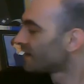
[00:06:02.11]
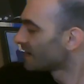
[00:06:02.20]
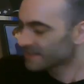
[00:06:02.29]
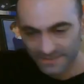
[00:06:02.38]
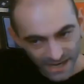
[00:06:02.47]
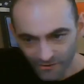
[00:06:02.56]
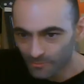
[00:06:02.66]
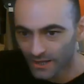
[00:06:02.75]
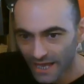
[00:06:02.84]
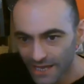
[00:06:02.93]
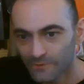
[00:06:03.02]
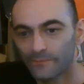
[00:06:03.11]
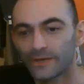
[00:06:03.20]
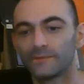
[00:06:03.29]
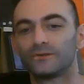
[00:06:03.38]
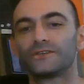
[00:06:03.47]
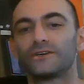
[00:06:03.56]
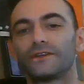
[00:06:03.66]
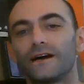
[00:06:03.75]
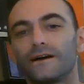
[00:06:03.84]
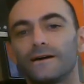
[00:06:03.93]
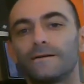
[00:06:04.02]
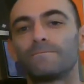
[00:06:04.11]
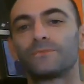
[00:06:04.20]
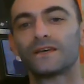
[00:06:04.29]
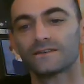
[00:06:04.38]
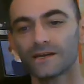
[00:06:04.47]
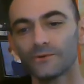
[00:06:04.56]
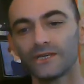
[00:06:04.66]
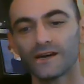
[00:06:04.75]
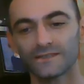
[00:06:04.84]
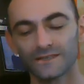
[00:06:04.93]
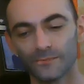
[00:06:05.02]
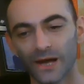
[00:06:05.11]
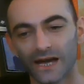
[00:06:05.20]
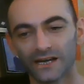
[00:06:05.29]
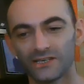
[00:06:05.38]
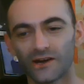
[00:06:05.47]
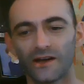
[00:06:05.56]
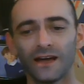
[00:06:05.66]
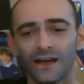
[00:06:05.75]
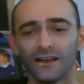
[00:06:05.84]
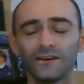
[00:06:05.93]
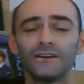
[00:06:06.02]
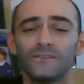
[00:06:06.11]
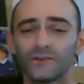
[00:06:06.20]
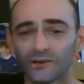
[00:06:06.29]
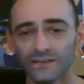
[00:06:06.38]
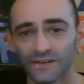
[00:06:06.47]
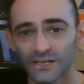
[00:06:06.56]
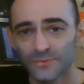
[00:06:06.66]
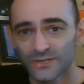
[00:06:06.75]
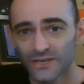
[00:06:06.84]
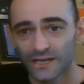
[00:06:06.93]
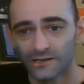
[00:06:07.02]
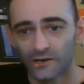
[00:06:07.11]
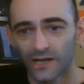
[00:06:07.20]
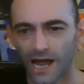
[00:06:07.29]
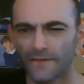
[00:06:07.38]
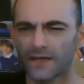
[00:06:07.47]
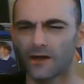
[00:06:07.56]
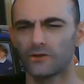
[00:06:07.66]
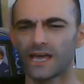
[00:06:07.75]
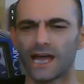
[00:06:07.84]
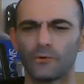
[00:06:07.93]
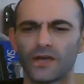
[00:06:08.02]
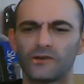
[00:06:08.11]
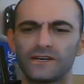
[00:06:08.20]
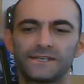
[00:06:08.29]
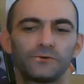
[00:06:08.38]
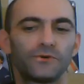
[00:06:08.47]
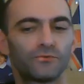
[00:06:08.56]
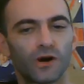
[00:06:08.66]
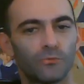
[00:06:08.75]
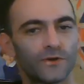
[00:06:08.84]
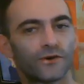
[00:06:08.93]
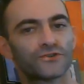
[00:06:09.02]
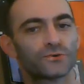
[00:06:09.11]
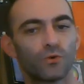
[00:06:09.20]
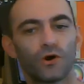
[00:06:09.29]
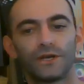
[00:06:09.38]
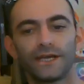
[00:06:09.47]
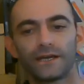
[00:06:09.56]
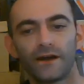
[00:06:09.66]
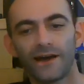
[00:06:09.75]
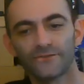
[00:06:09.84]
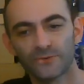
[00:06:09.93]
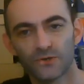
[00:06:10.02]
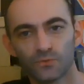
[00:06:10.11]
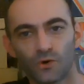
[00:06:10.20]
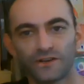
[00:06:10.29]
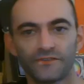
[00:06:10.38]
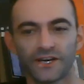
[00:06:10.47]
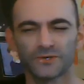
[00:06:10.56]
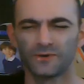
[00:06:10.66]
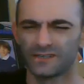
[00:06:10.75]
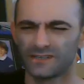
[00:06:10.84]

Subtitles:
It's terrible, I hate when people do that. It's like when you go to the bank and you go, hello, you got any investments I can look at? And they go, yeah, we only deal with one, we've got Swan, here you go, have some Swan investment.